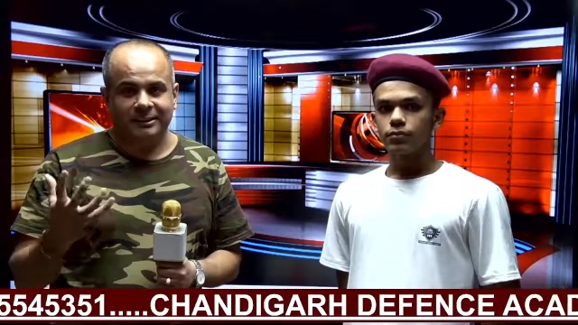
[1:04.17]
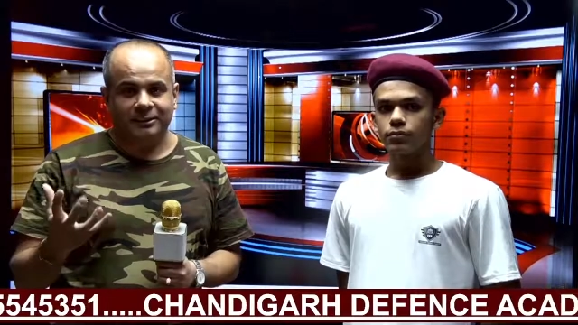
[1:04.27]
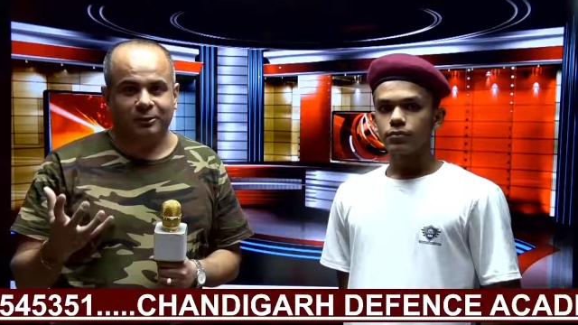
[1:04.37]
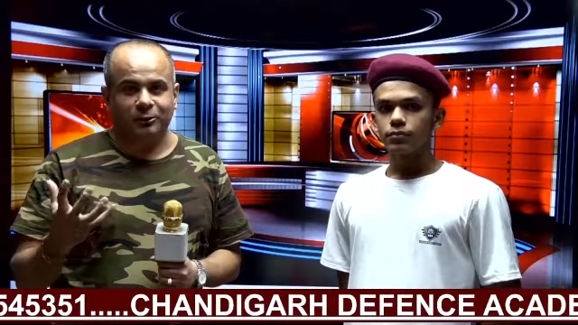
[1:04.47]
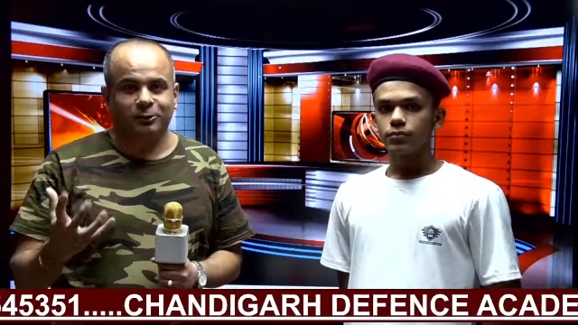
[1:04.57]

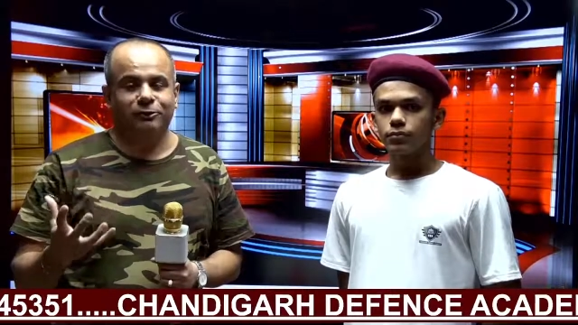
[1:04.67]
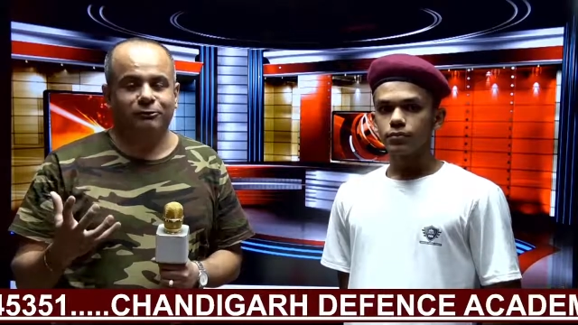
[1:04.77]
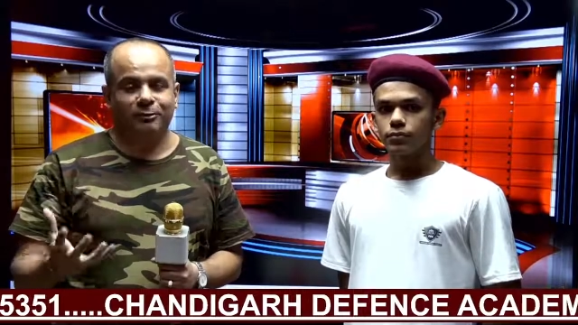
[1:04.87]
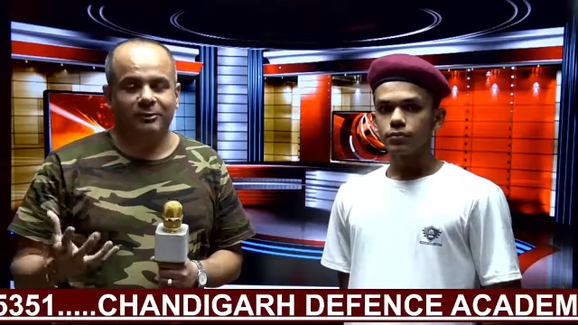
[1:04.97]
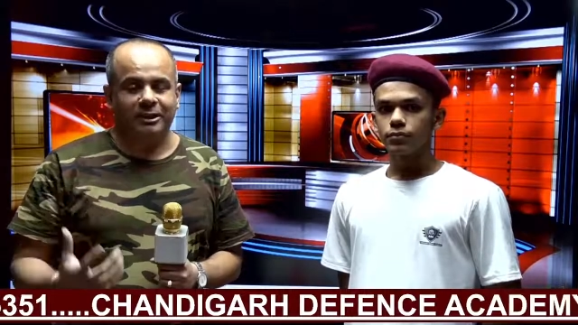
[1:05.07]
Speaker 1: uniform
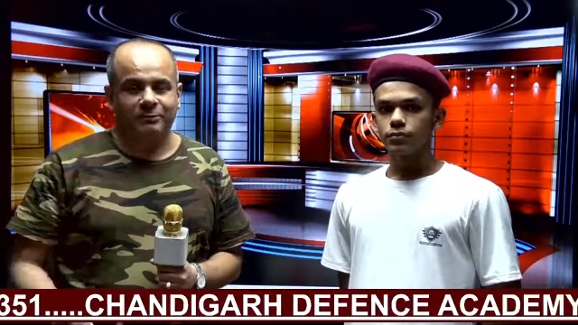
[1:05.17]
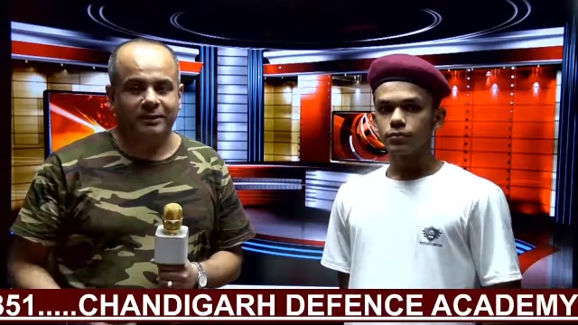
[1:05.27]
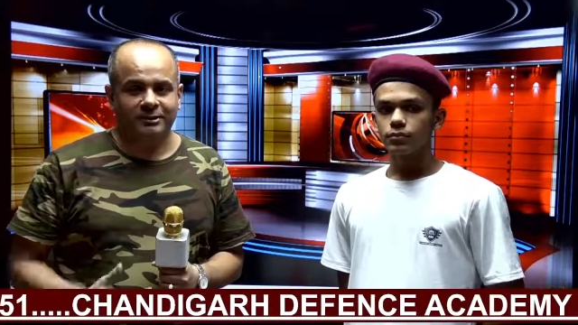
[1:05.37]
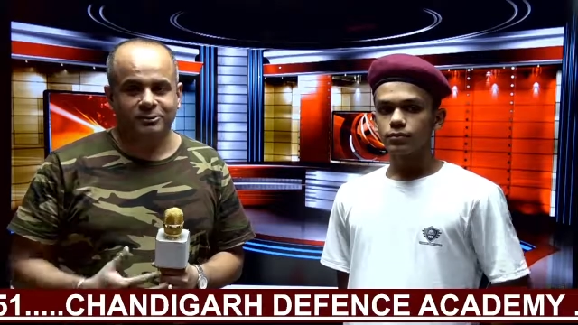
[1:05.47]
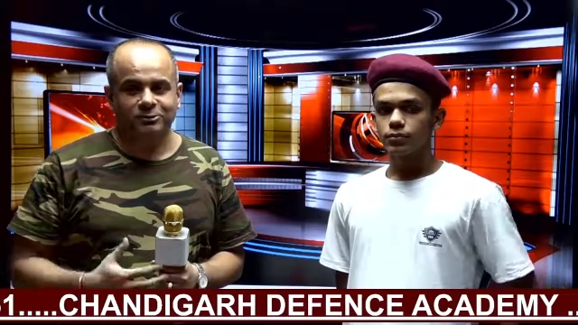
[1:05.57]
that brings,
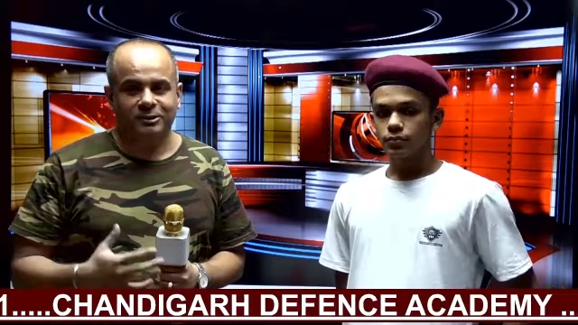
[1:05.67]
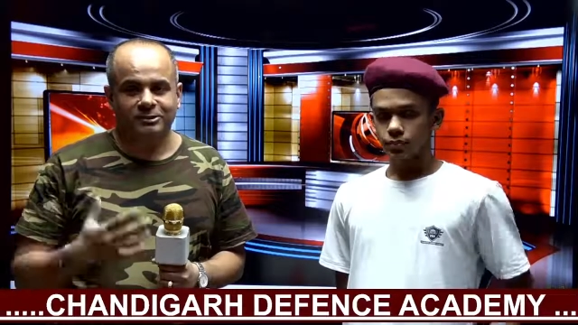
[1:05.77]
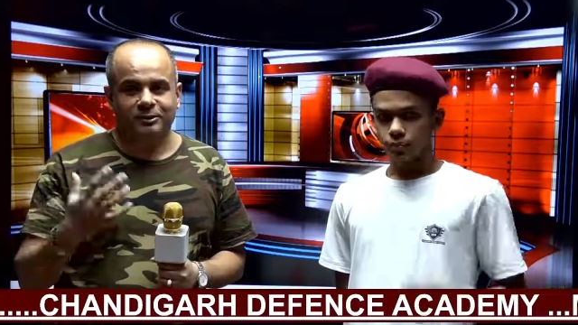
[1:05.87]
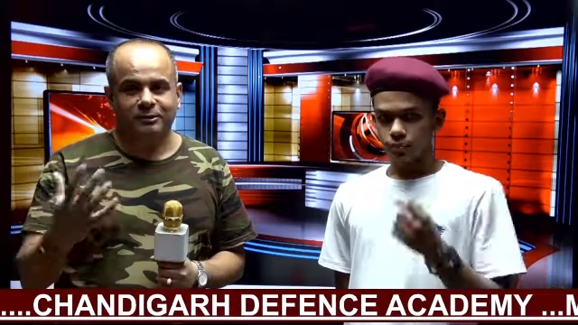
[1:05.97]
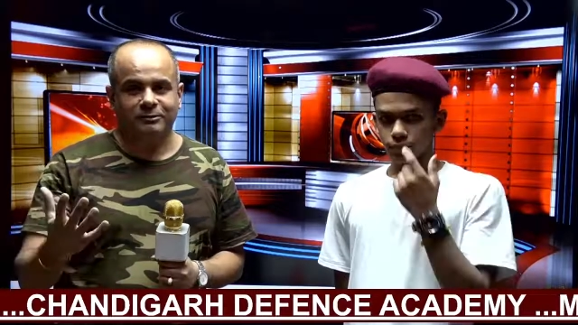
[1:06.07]
students are
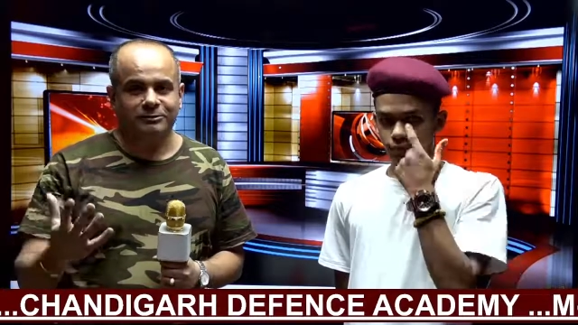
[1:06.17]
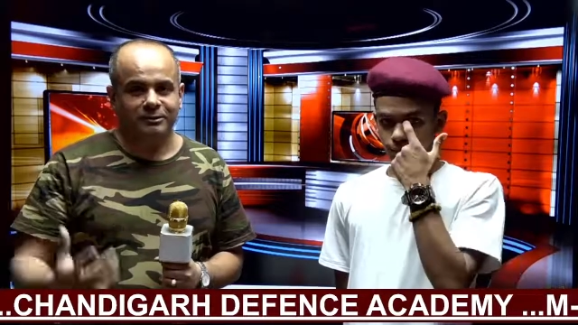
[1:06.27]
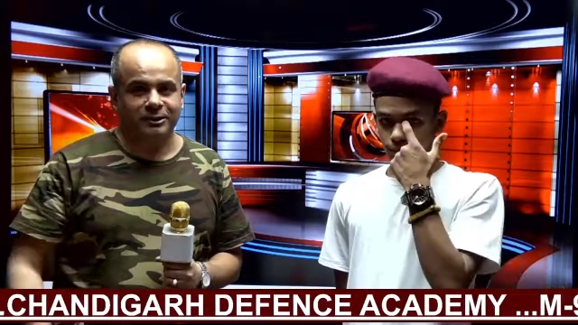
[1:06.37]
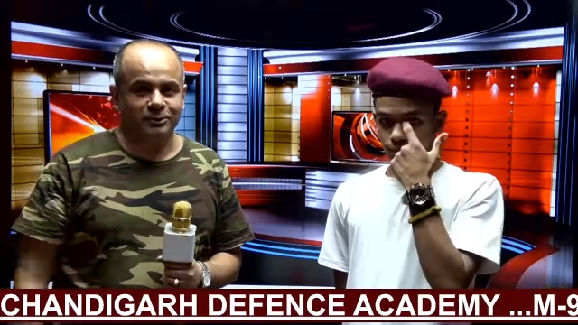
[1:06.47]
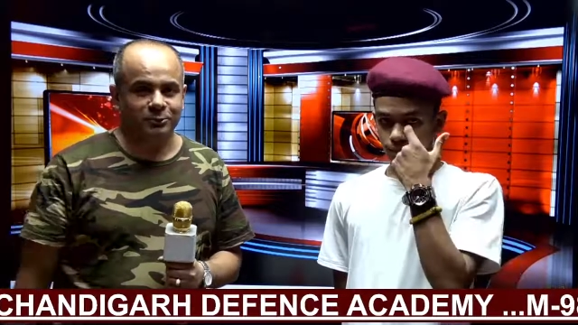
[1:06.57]
always willing
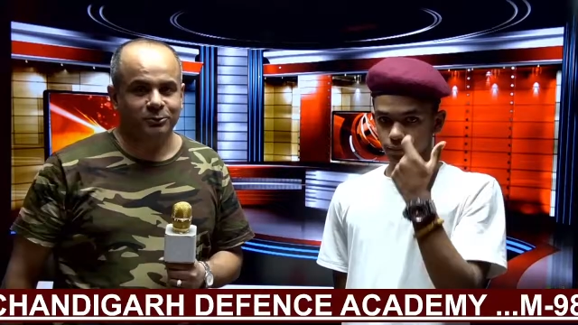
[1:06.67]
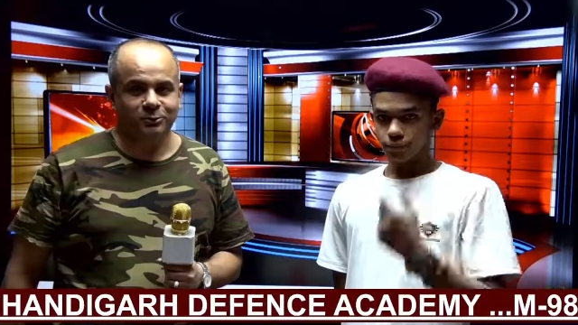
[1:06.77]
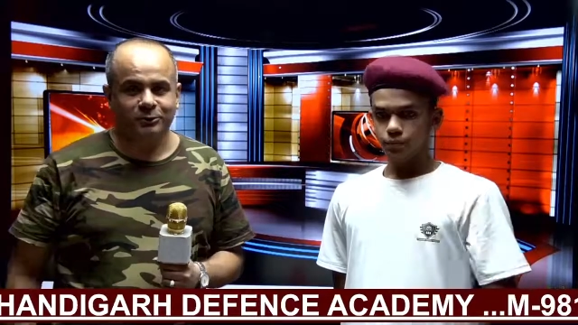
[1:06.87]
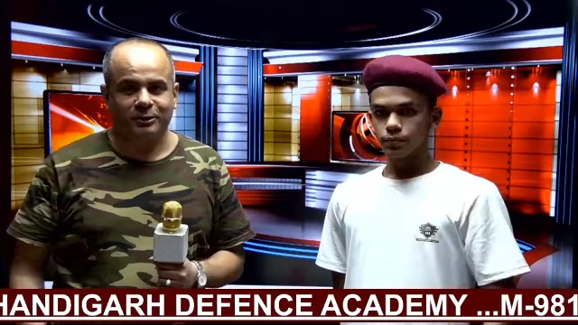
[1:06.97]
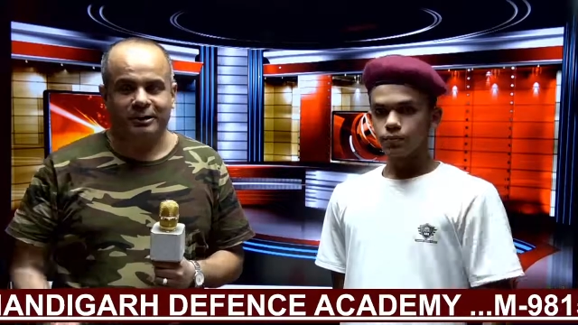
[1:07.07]
to,
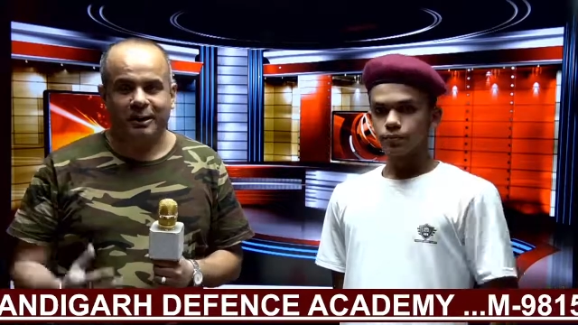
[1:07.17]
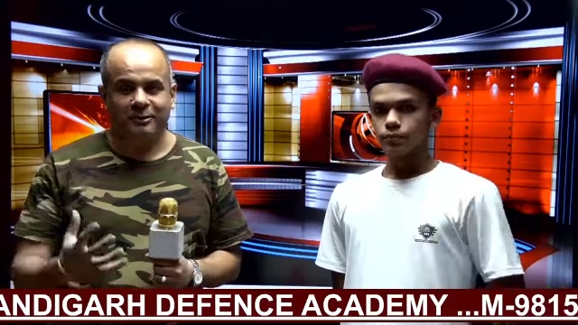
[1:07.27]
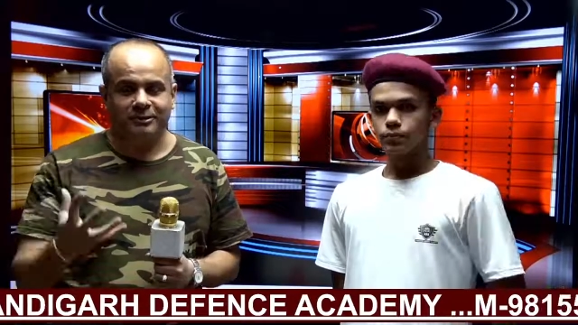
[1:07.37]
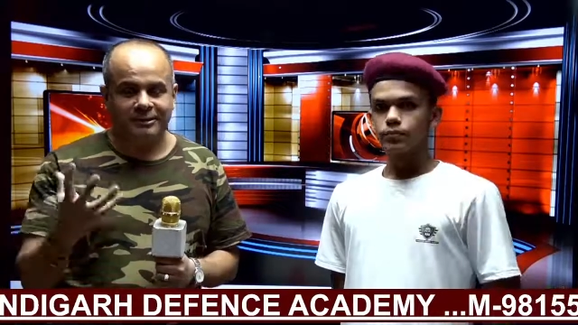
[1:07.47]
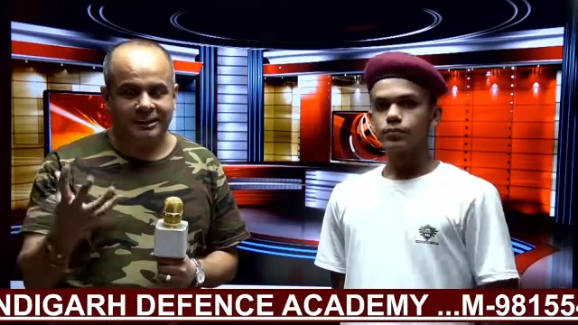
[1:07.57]

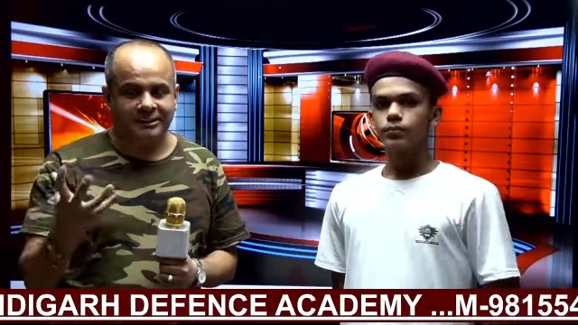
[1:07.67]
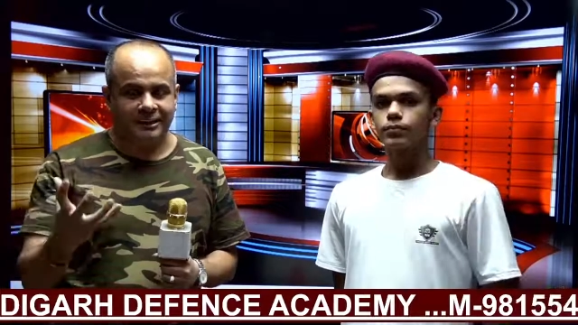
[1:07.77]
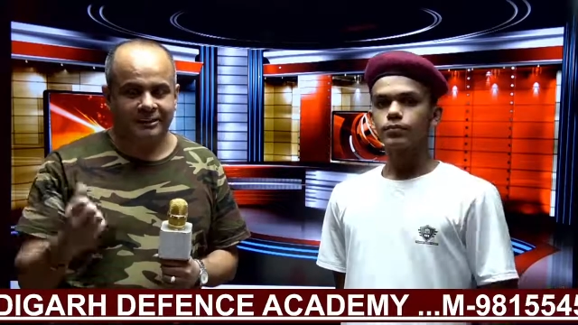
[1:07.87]
take that.